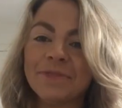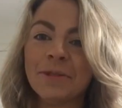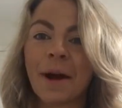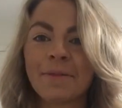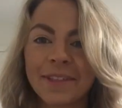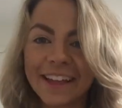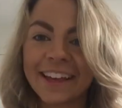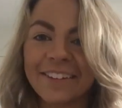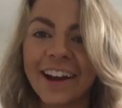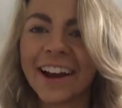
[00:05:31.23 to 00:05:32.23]
You might be
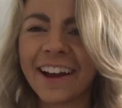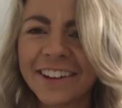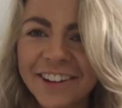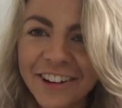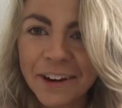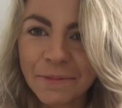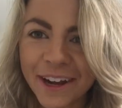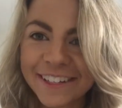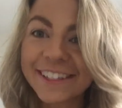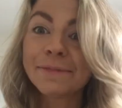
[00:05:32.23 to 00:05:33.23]
thinking right now, you don't need
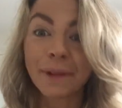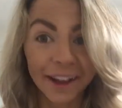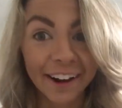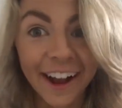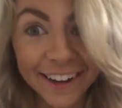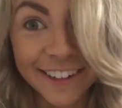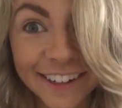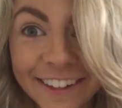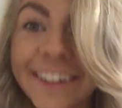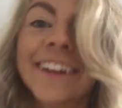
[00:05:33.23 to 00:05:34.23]
braces, but I
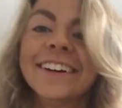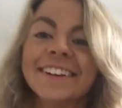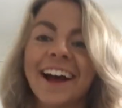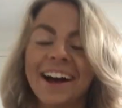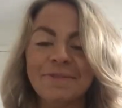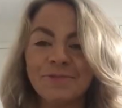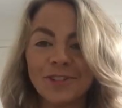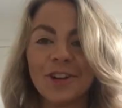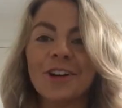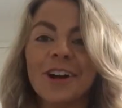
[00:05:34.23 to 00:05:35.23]
did.
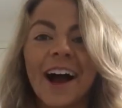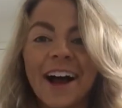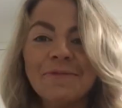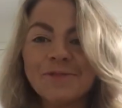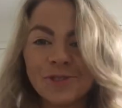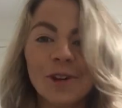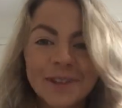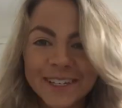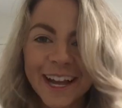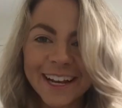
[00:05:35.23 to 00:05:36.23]
So I'm so
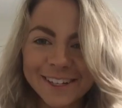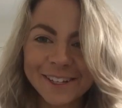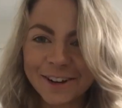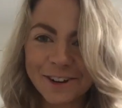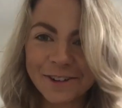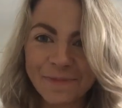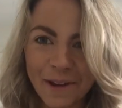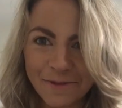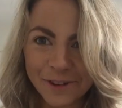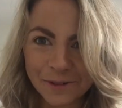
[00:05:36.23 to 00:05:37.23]
excited to show you
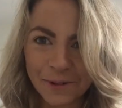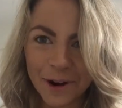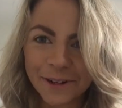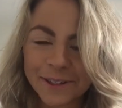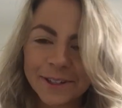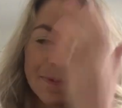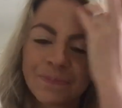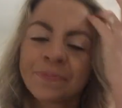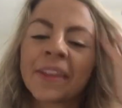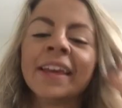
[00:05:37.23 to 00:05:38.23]
my future posts.
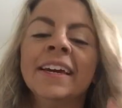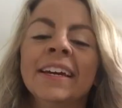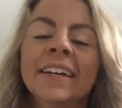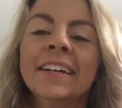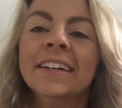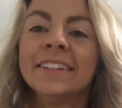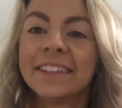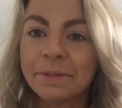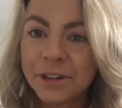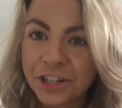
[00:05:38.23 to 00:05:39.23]

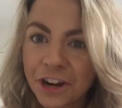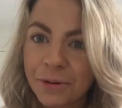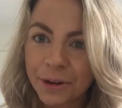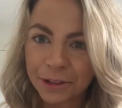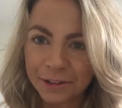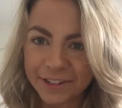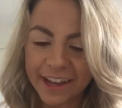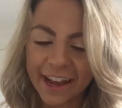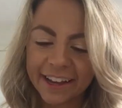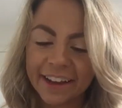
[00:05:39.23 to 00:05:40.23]
So let me show you what it looks
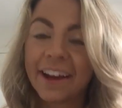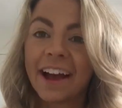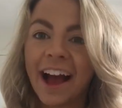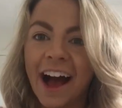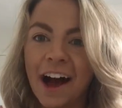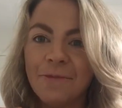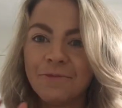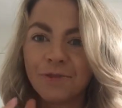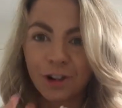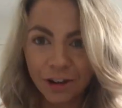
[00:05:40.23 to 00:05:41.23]
like
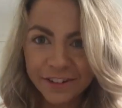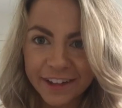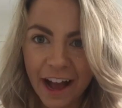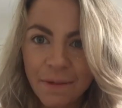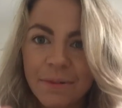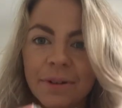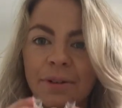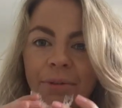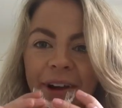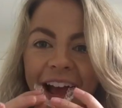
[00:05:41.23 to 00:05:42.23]
close up
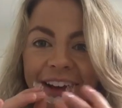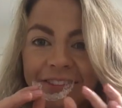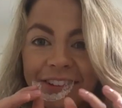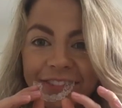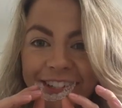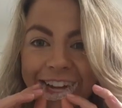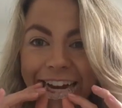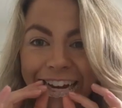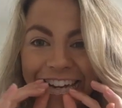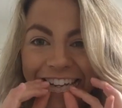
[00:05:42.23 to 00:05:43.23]
when I have the
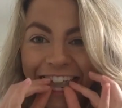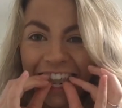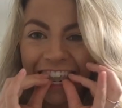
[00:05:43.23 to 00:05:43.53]
Invisalign in.